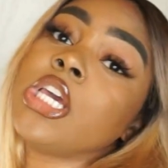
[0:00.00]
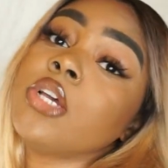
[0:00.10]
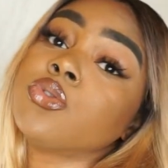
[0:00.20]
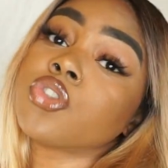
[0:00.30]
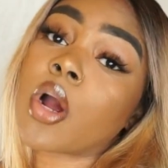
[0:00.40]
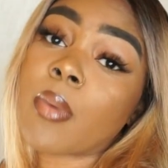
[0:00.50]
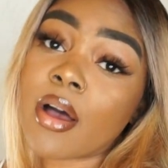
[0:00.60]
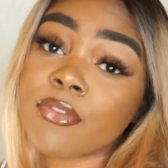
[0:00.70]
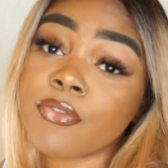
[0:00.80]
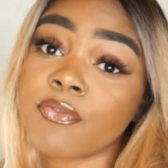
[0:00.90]
These ones are
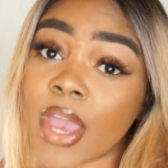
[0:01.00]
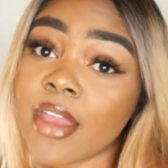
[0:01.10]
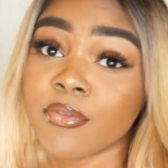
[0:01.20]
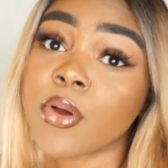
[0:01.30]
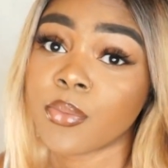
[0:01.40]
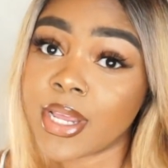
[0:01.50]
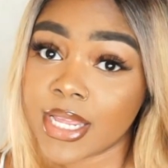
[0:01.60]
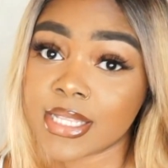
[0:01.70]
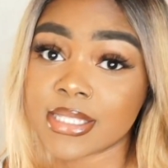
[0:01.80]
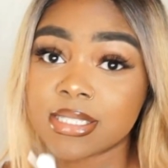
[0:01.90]
my
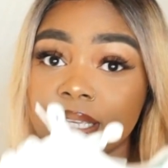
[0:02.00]
favorites.